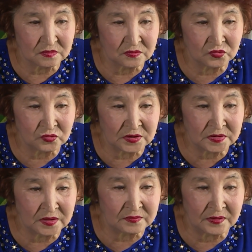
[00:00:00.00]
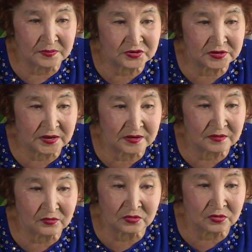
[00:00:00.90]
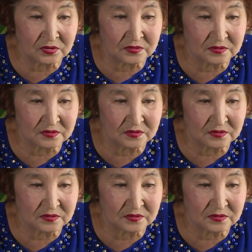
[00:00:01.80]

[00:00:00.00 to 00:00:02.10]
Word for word: üçügey der babçı. Olur.